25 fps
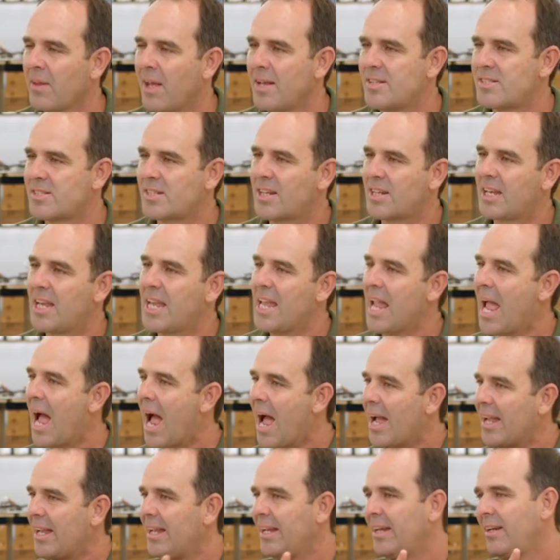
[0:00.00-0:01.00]
It's
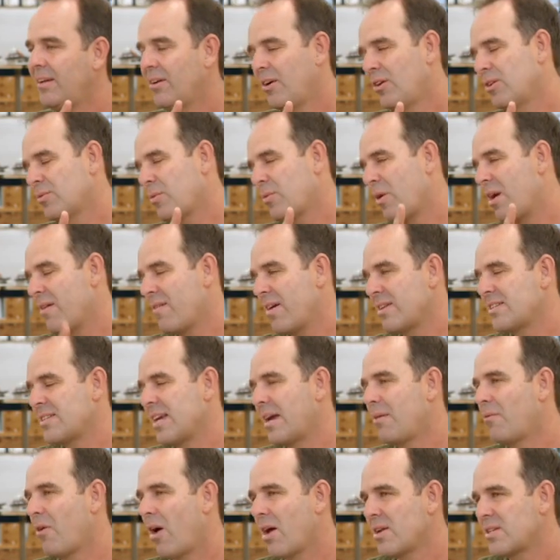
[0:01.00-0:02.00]
Kiahi, who's one of our
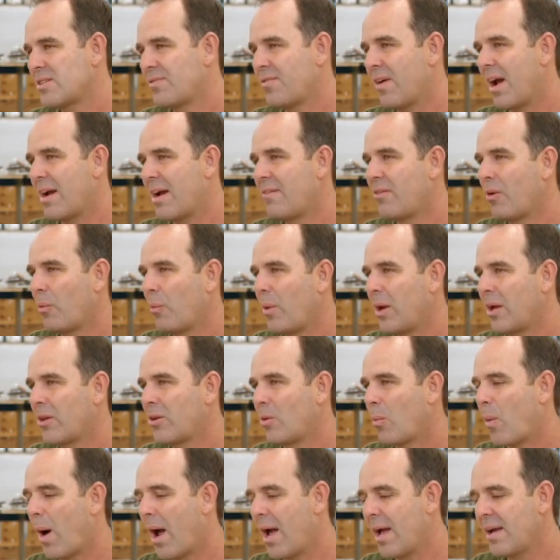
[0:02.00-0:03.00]
team riders' favorite wing in the
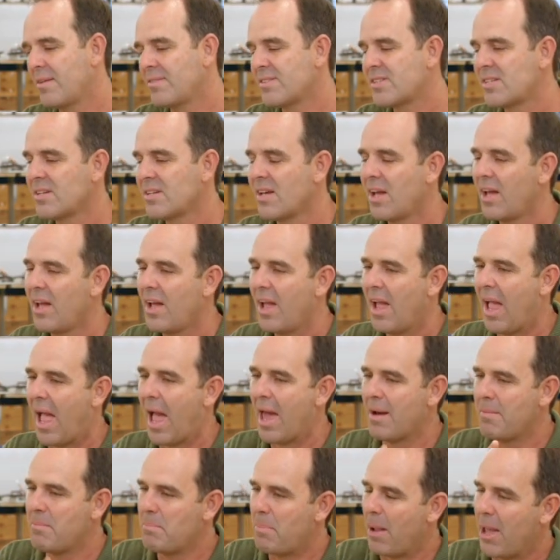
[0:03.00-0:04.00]
waves.
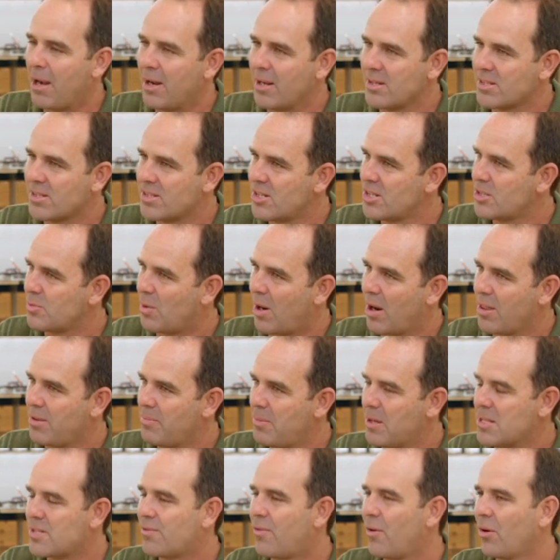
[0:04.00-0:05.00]
Adam Bennett's, who's one of the
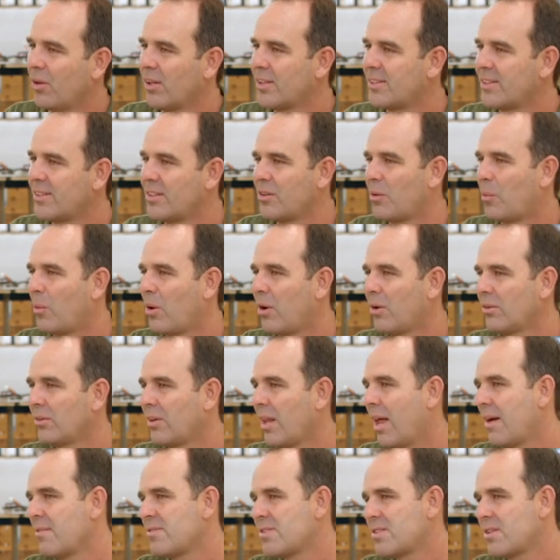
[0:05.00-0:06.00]
best foilers in the world,
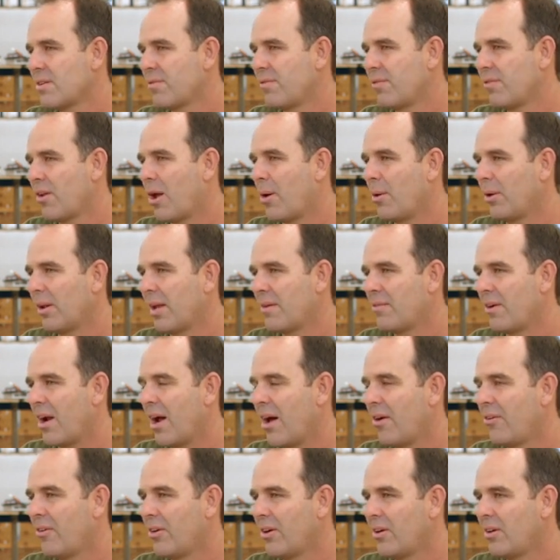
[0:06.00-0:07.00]
loves the Flow
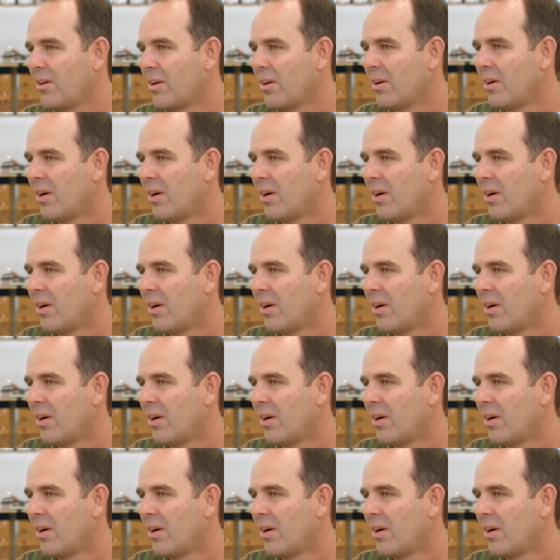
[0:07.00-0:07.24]
1100